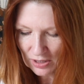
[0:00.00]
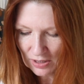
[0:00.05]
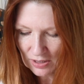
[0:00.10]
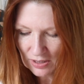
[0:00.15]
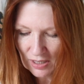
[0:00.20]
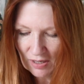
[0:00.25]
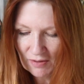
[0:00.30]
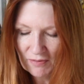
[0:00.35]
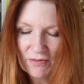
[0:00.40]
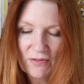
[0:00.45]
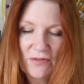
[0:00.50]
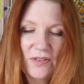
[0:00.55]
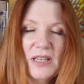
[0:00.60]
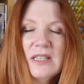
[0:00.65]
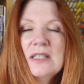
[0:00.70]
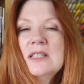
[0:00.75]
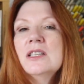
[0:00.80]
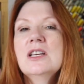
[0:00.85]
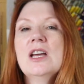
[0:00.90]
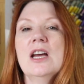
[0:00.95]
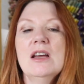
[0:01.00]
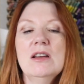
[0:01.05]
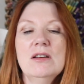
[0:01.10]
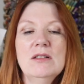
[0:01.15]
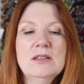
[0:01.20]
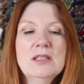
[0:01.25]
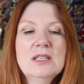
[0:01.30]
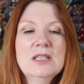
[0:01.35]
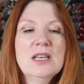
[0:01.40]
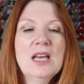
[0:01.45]
is a
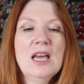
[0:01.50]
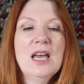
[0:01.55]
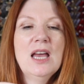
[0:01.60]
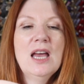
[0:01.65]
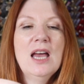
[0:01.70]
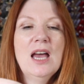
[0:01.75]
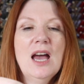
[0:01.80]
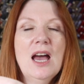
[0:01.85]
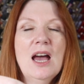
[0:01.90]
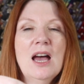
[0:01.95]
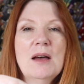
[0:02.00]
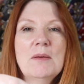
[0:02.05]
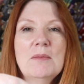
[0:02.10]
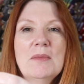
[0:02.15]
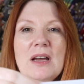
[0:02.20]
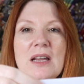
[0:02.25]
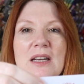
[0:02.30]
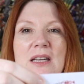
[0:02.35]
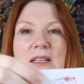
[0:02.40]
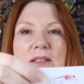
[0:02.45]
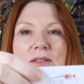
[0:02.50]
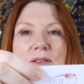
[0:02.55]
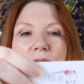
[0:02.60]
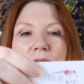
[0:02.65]
viscose, and it's